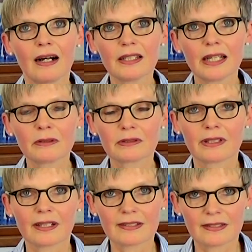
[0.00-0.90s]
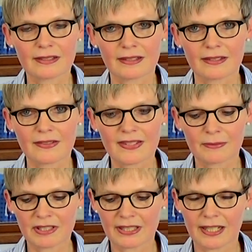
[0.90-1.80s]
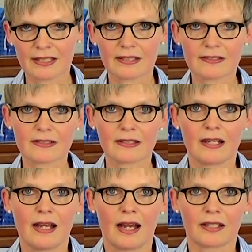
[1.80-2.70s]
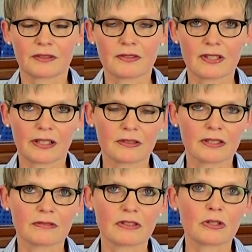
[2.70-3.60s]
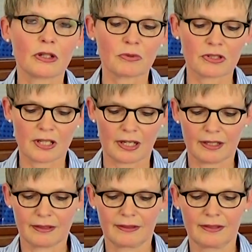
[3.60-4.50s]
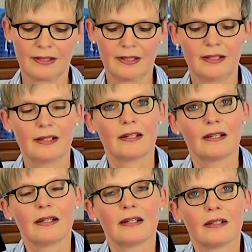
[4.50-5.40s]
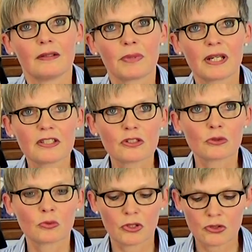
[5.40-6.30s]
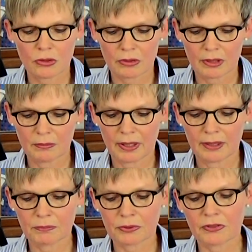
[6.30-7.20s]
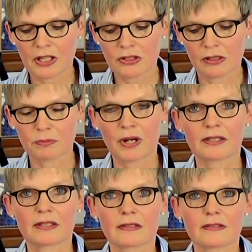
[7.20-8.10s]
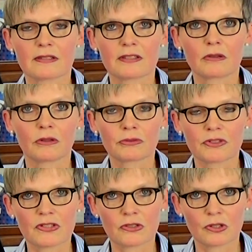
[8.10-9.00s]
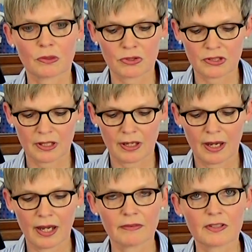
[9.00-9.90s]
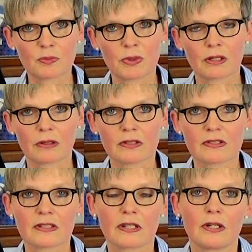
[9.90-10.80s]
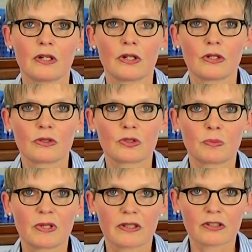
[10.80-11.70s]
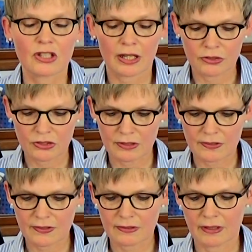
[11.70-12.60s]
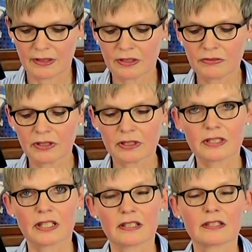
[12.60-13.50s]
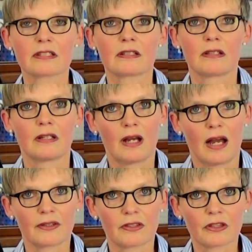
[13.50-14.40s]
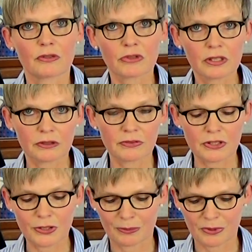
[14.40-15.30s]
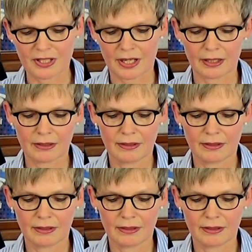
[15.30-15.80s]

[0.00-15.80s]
I hold classes in simultaneous and consecutive interpreting. Based on what during my professional practice as a conference interpreter have experienced to be the challenges and difficulties and the thrill of interpreting,